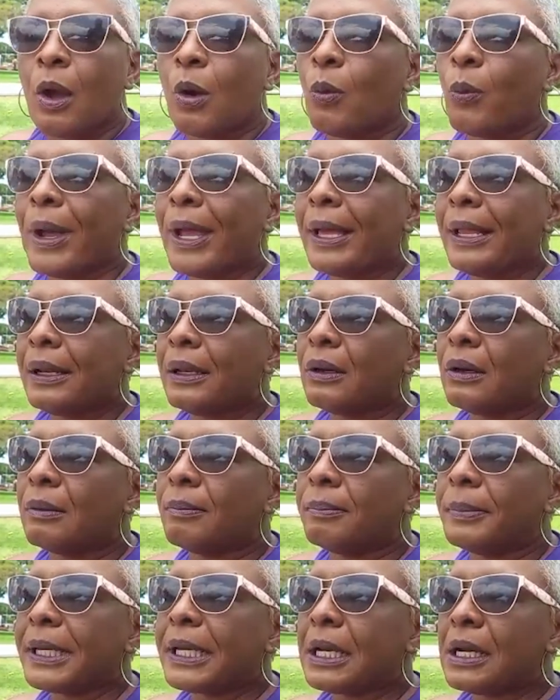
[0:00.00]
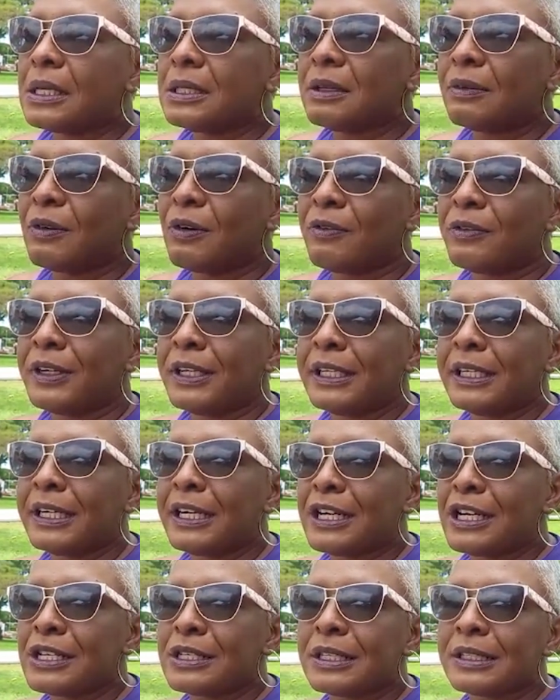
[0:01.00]
Well, because of over the
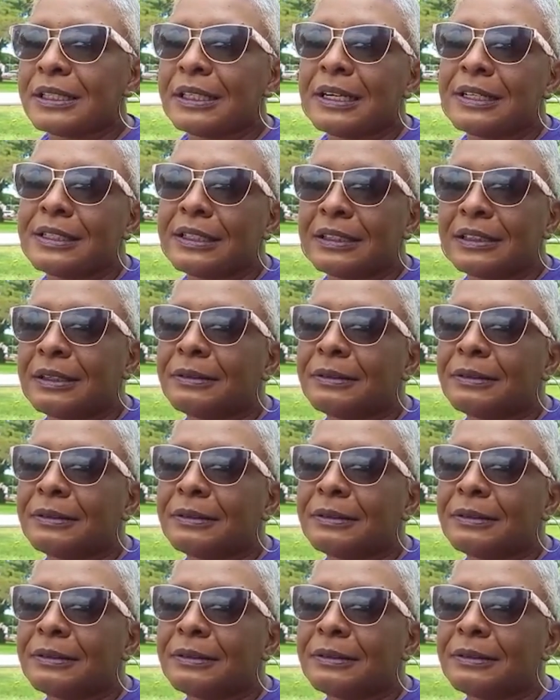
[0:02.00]
years, there's